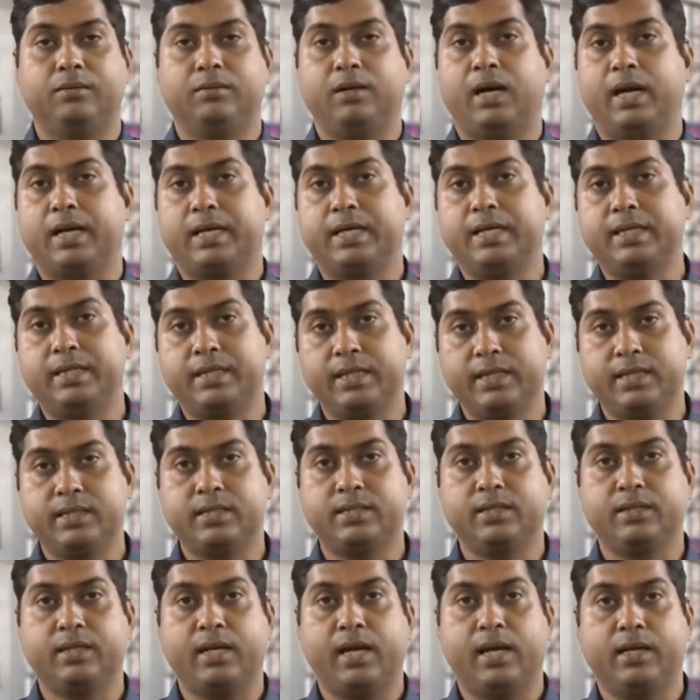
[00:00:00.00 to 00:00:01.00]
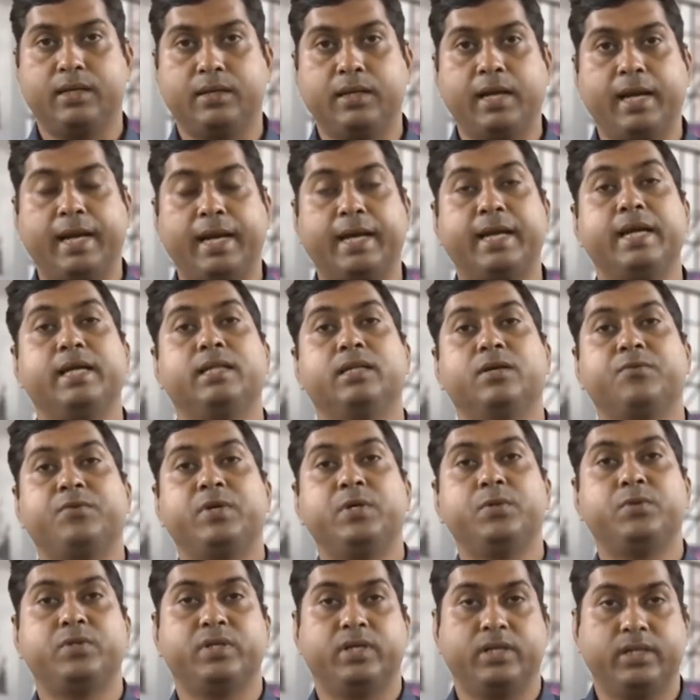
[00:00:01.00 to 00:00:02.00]
architecture and again the
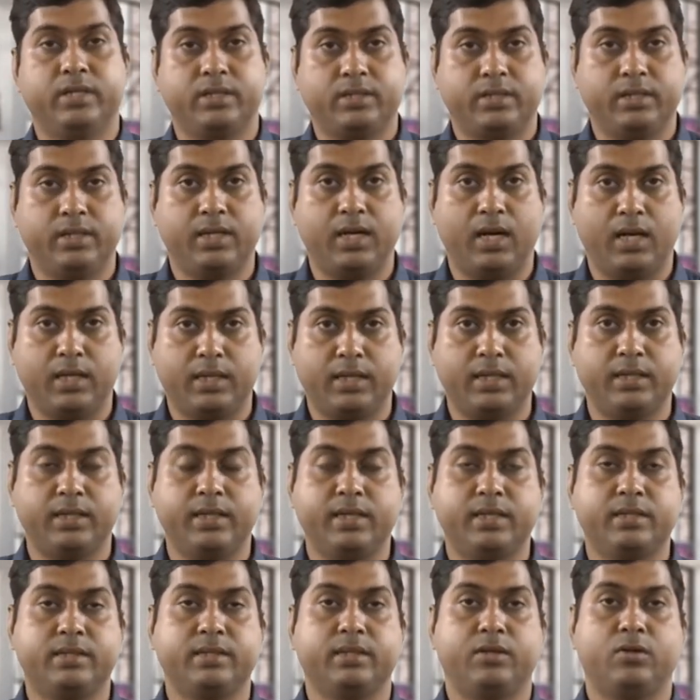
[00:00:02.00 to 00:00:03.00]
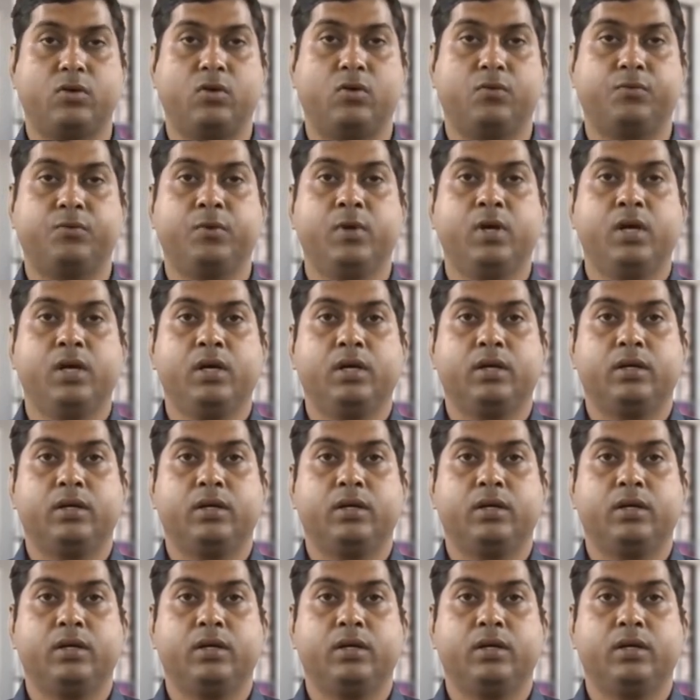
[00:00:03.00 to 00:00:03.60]
futuristic architecture of